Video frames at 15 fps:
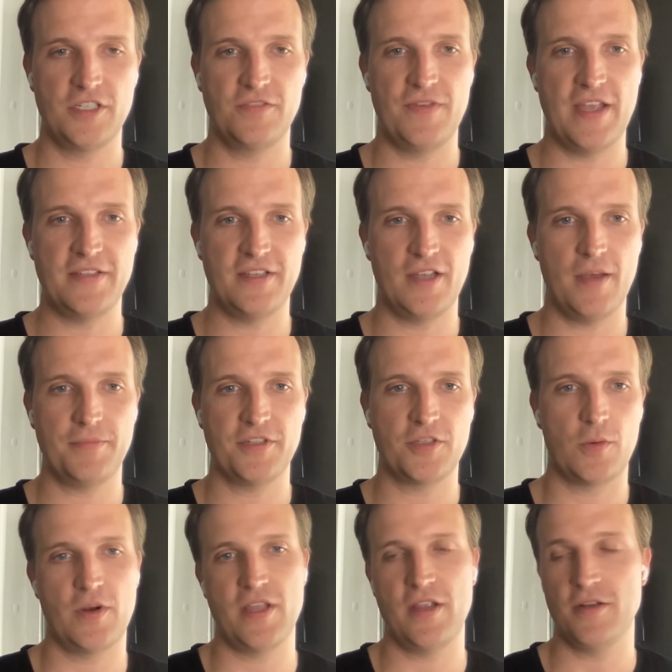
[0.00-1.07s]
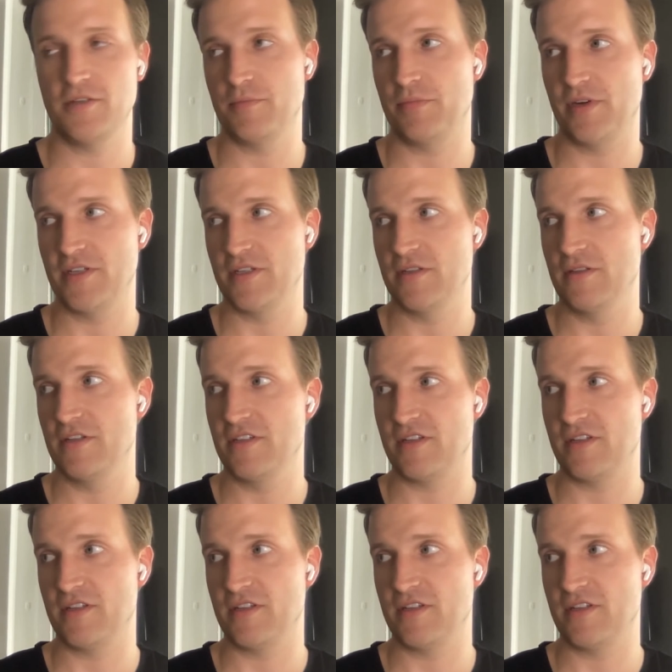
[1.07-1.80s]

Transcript: She's facing up to 20 years in prison.